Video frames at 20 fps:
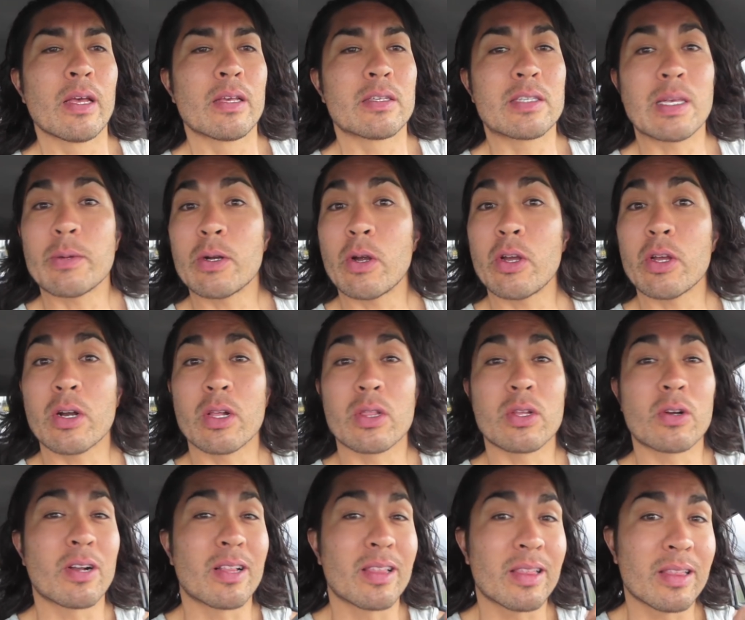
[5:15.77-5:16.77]
seminar, you're going
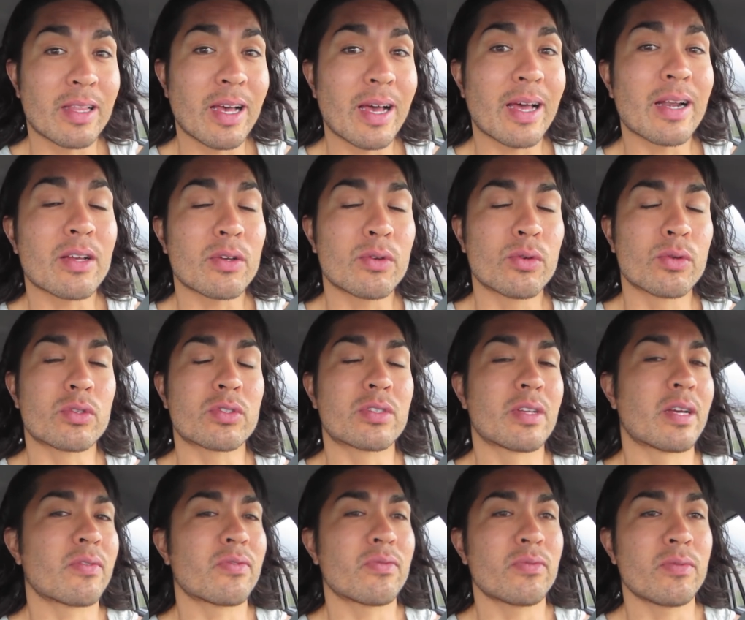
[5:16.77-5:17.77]
to learn a lot of cool
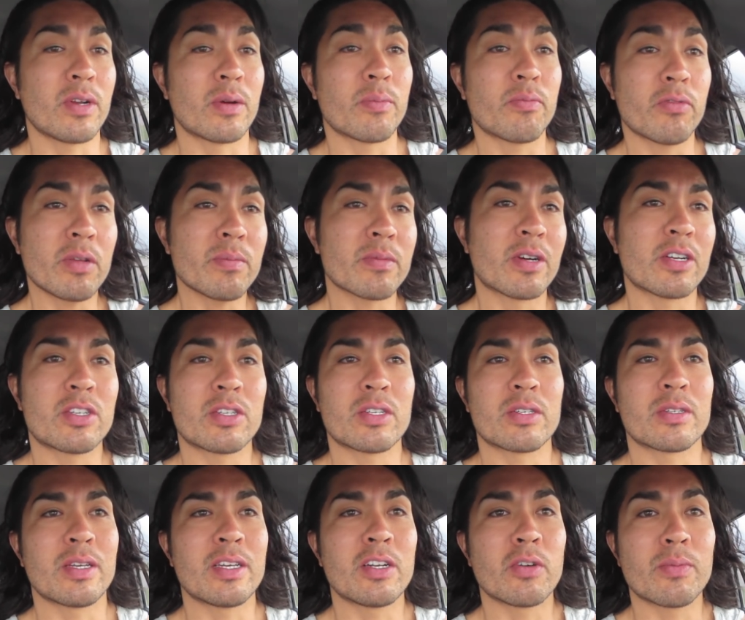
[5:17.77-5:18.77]
stuff, you know, pretty
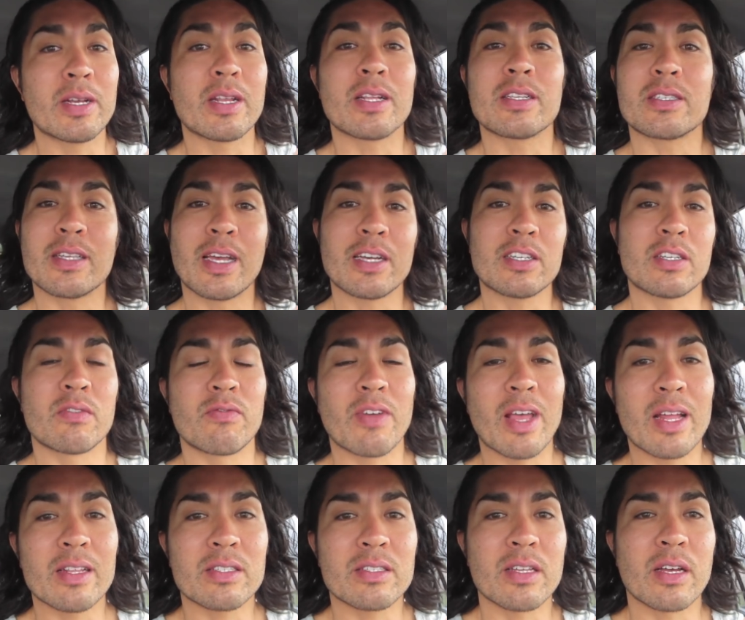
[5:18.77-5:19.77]
much intermediate/advanced